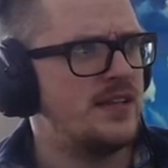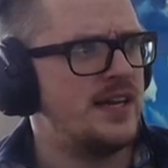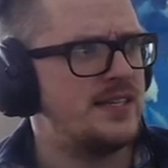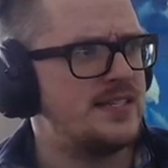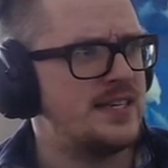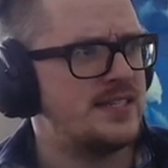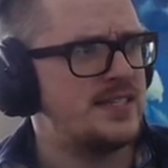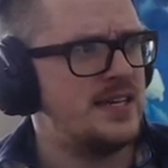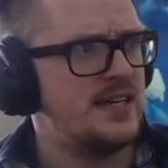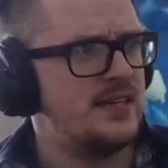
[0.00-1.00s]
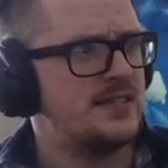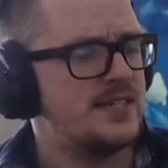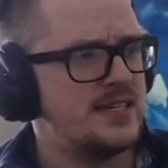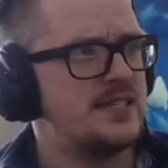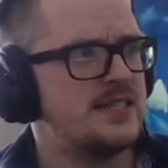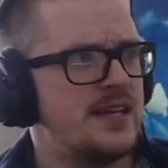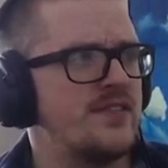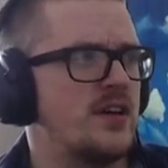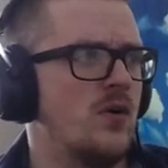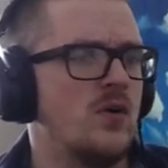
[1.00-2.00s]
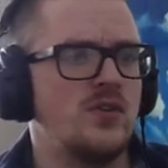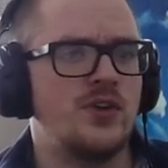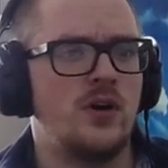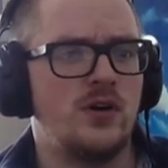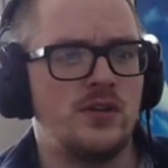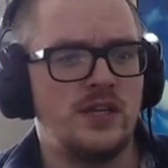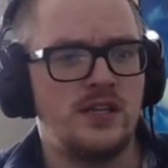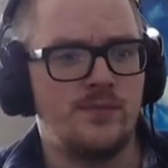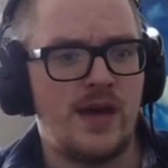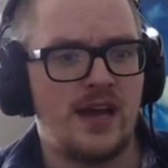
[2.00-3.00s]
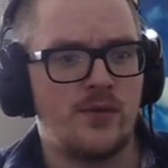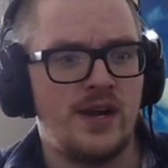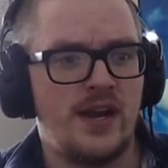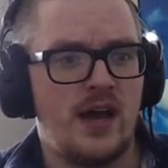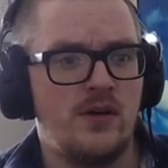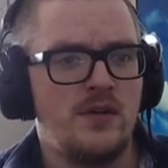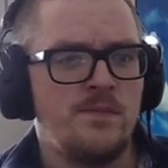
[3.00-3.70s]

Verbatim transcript: uh, sixty-seven gold on in the bag right now.